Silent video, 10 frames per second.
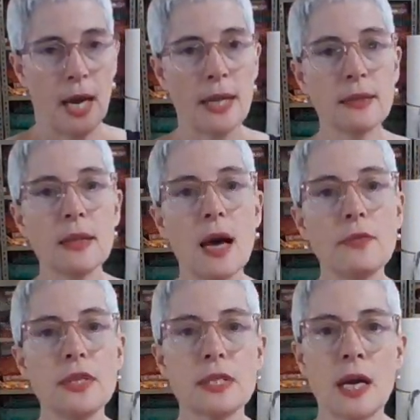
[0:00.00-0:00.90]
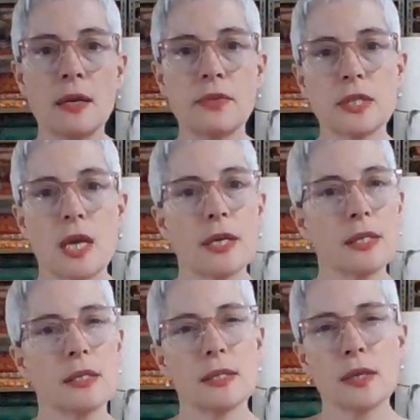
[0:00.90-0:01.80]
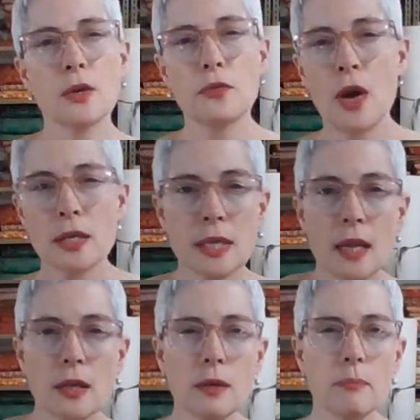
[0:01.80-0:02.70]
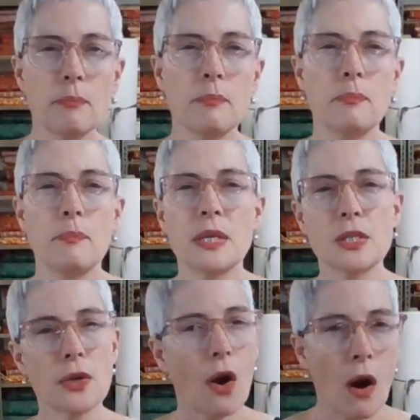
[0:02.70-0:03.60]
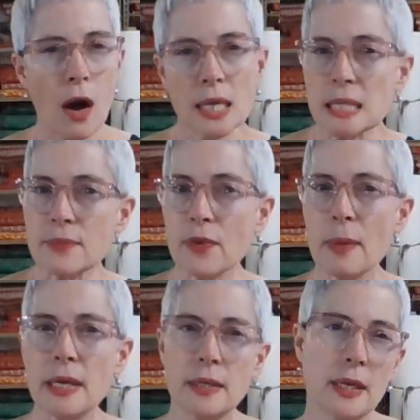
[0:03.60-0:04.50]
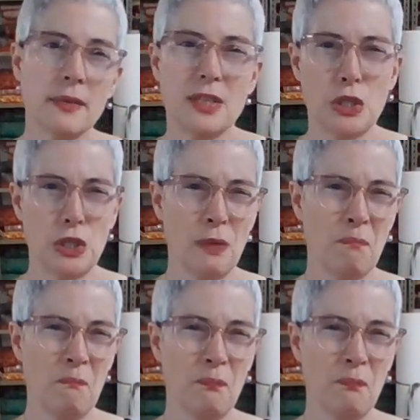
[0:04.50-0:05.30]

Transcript: I love these kind of designs in a single floss color because they're awesome for meditative stitching.